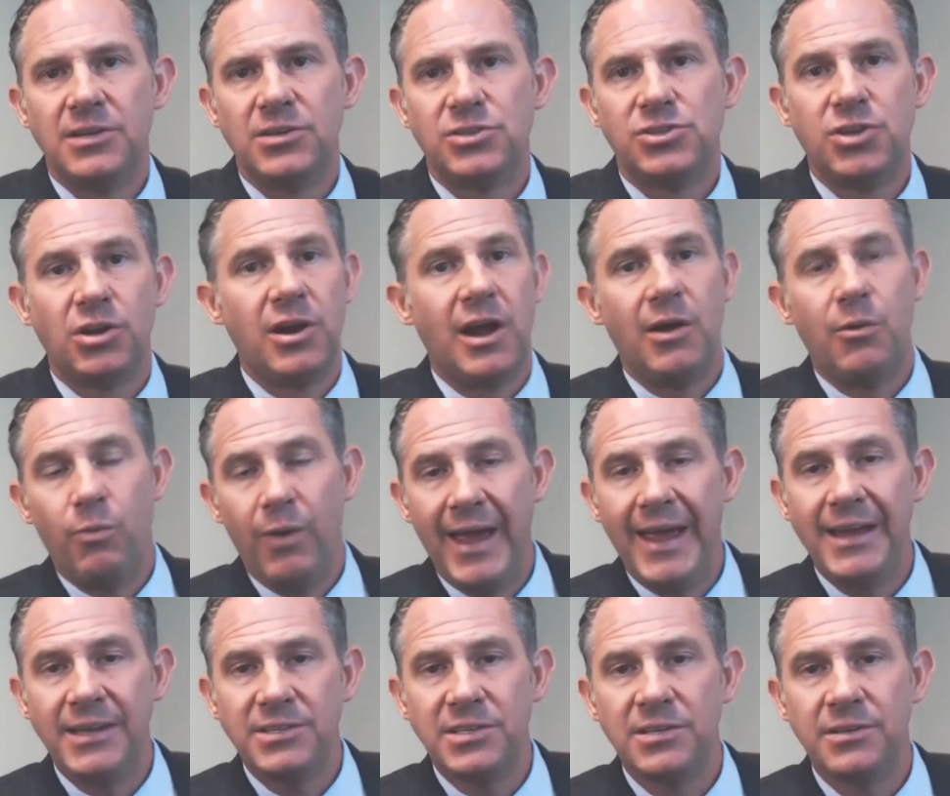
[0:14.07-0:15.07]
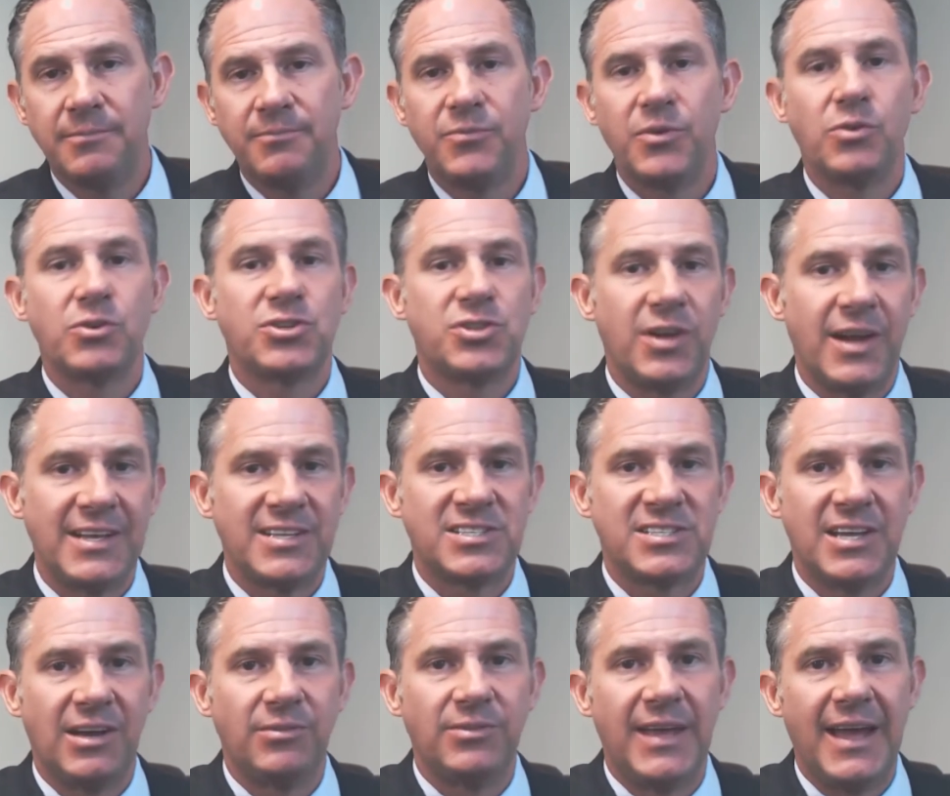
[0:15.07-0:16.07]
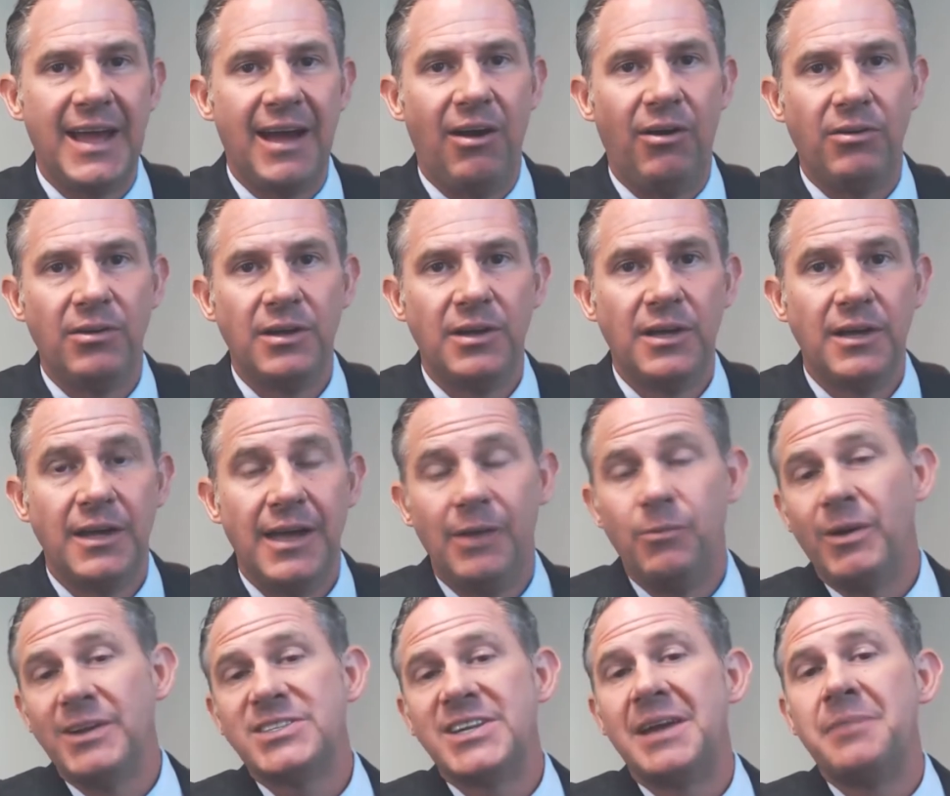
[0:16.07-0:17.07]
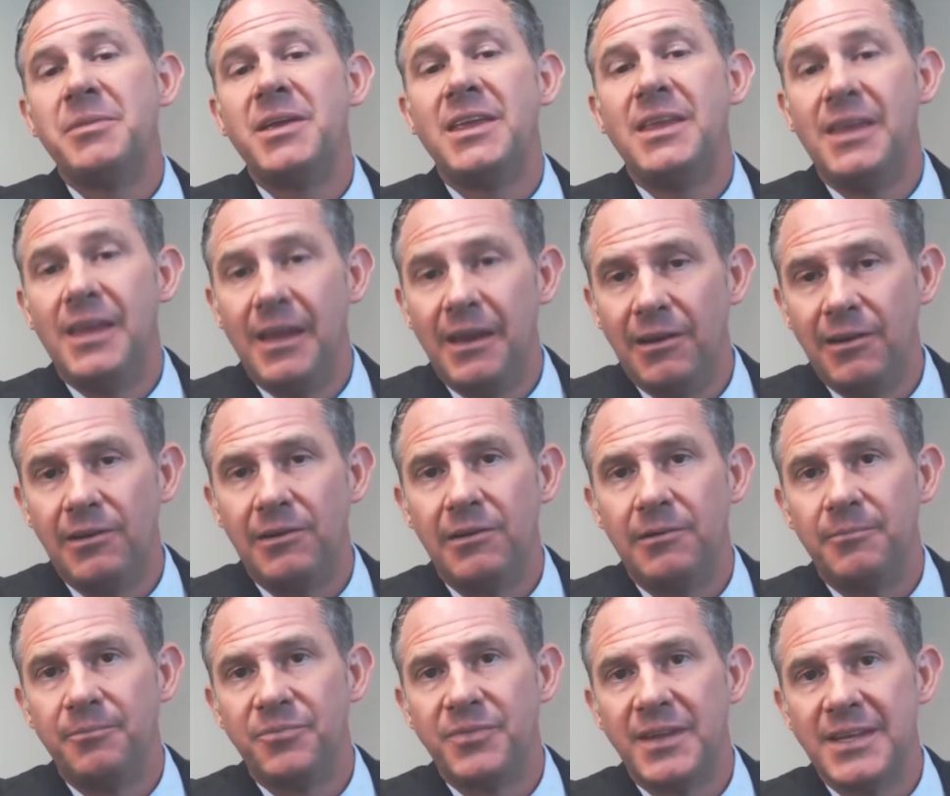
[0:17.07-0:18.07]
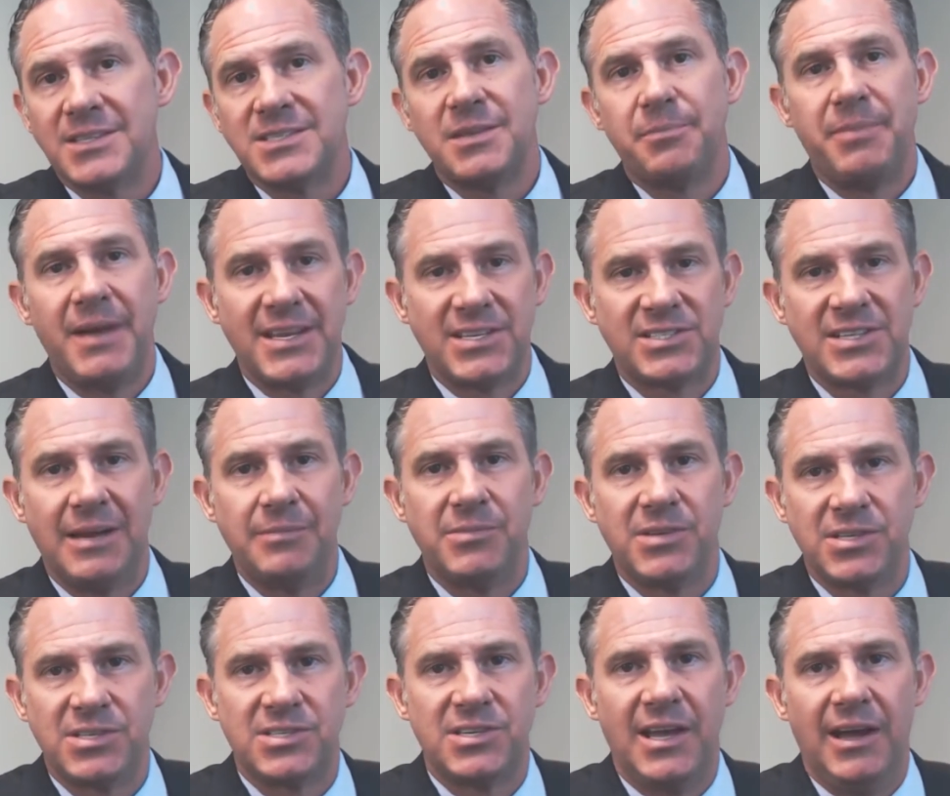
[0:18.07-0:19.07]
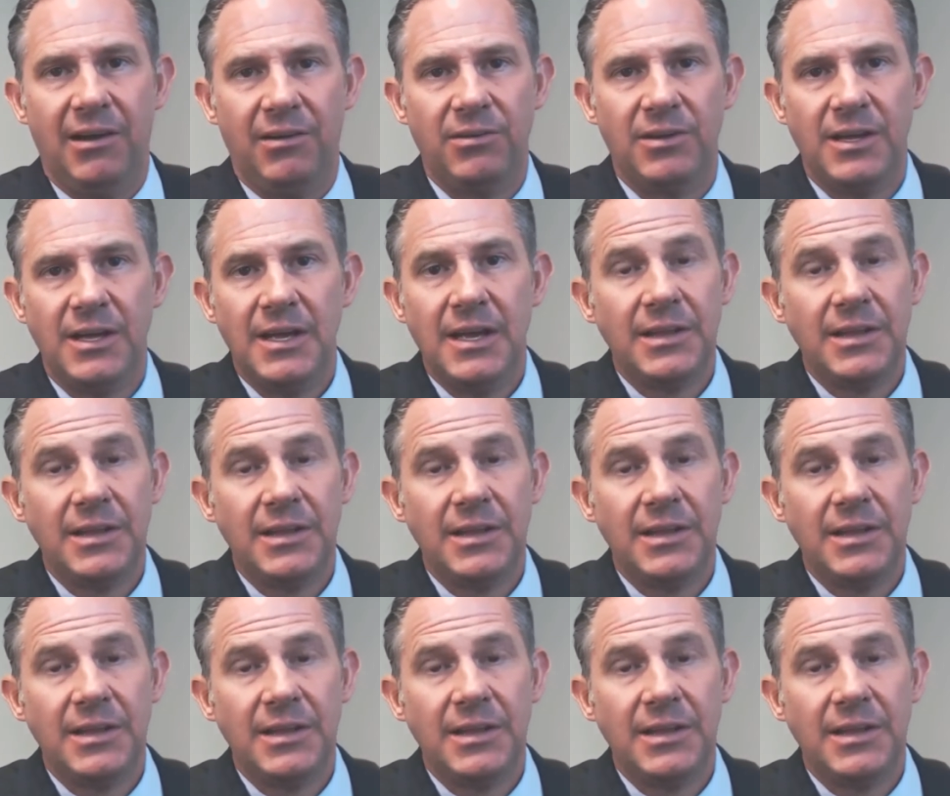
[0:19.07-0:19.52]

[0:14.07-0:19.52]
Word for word: Should I wait or should I sell now? And what time of year is the best time to sell?